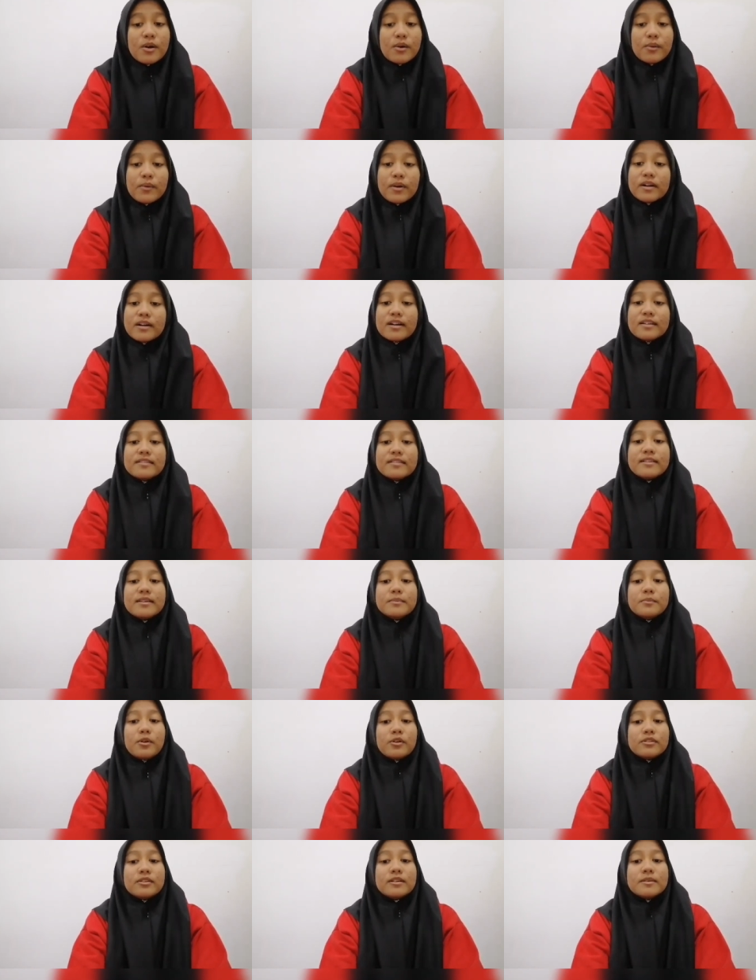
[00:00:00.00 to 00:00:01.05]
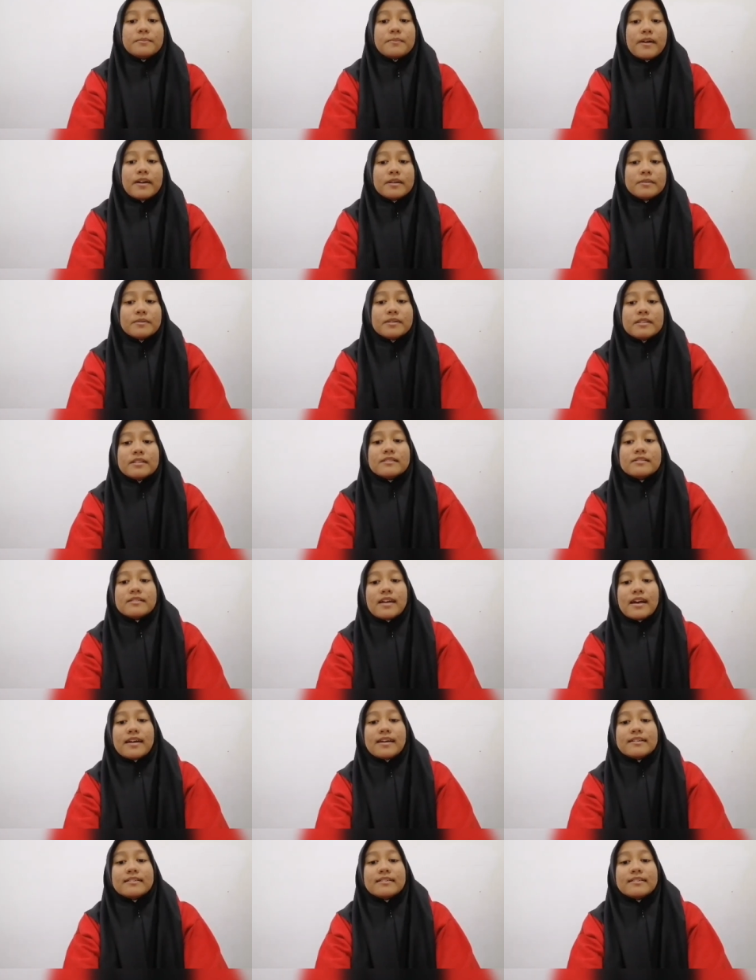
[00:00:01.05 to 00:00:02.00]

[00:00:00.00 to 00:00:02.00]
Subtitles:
whereas the model parameters are